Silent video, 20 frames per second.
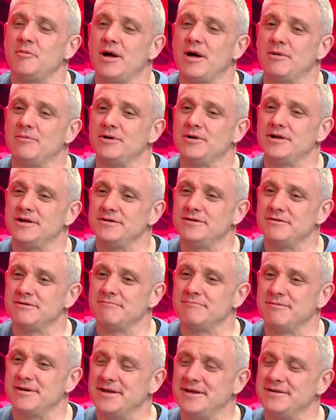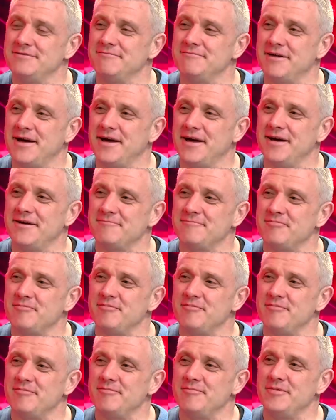Well, within
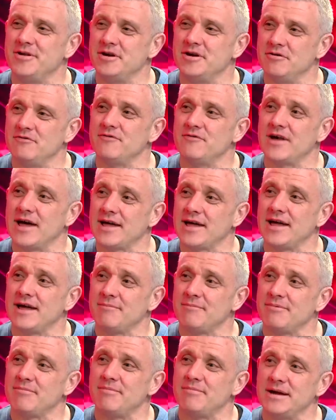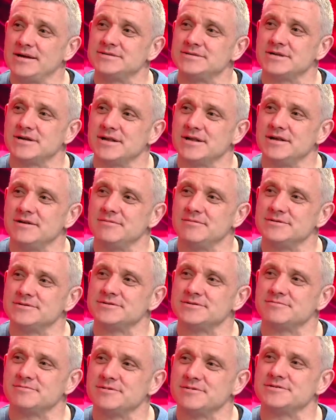Flat Cap, basically,
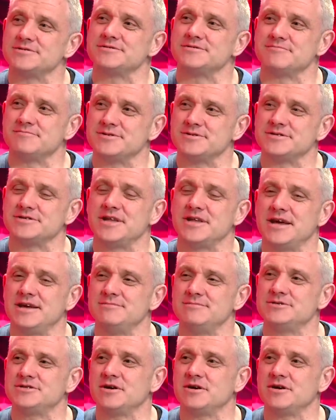was named.